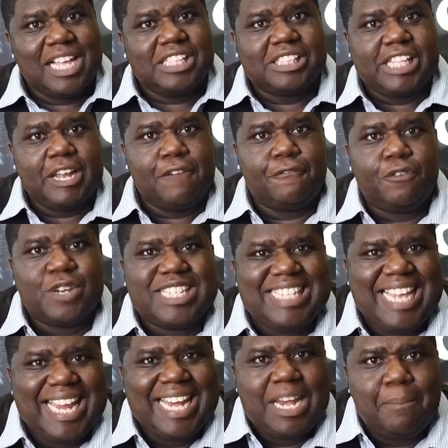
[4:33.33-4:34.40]
instead of
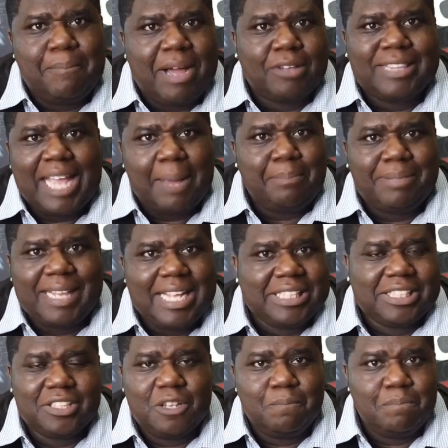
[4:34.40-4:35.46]
forgetting about that
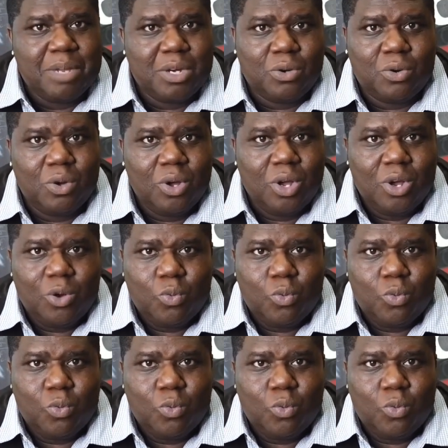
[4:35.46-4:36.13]
place in the middle